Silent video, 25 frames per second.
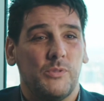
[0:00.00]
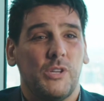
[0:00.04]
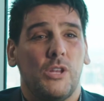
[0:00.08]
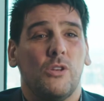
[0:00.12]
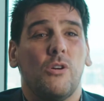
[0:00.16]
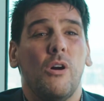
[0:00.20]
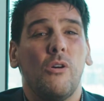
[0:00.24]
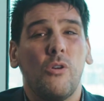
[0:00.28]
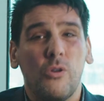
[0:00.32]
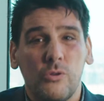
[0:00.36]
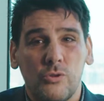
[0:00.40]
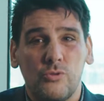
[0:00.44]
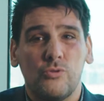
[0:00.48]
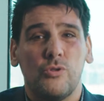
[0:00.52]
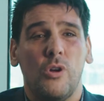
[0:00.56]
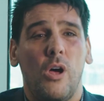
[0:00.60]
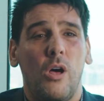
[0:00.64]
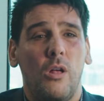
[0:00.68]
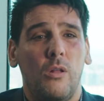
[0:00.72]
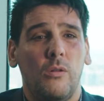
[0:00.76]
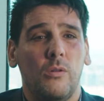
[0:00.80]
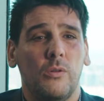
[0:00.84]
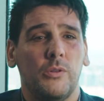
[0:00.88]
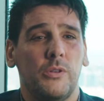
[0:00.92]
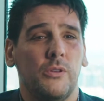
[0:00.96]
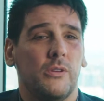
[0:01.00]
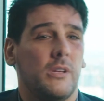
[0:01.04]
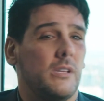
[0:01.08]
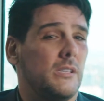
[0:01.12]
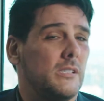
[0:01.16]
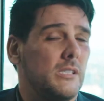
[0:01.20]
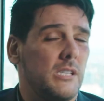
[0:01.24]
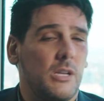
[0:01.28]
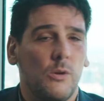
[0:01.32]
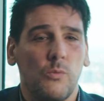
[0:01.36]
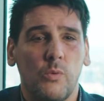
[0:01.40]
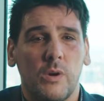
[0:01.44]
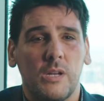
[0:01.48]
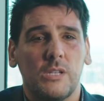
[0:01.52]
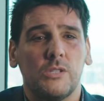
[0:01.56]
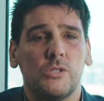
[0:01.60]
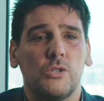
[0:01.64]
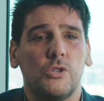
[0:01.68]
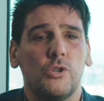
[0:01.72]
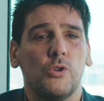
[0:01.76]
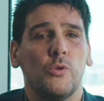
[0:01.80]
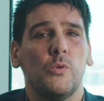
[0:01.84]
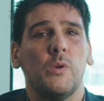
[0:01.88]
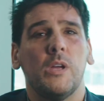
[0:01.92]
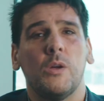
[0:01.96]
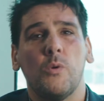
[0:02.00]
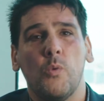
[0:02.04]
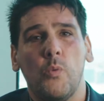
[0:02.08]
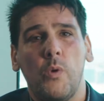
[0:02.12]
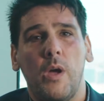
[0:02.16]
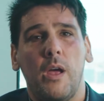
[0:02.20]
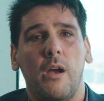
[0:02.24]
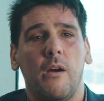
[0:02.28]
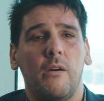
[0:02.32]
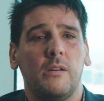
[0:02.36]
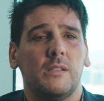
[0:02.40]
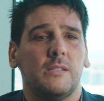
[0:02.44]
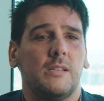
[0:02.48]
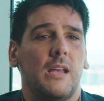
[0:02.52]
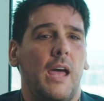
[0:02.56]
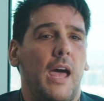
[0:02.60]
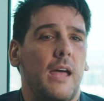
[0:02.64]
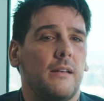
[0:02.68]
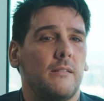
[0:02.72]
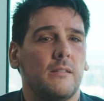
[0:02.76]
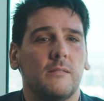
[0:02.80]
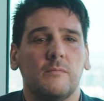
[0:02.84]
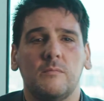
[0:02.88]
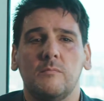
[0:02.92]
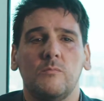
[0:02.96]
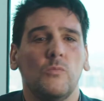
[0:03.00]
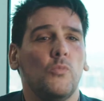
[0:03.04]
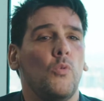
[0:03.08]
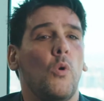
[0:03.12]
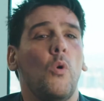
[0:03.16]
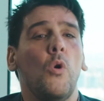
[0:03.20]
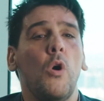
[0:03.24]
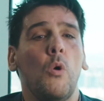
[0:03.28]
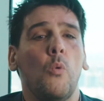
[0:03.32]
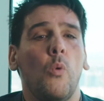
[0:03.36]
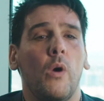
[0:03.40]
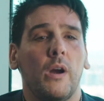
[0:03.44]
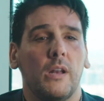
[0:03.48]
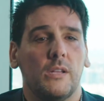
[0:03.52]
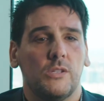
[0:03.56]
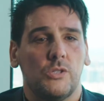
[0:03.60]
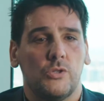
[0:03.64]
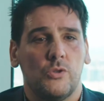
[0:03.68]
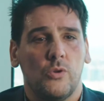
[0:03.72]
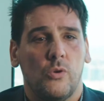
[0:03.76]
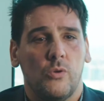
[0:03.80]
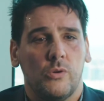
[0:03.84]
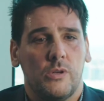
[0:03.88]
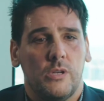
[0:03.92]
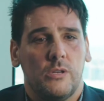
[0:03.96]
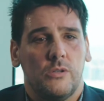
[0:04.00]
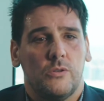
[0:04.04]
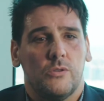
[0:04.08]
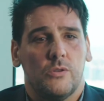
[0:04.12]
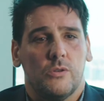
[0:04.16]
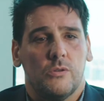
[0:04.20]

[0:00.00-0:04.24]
So you've got control, you can see what it's doing, where it's at, what it's talking to.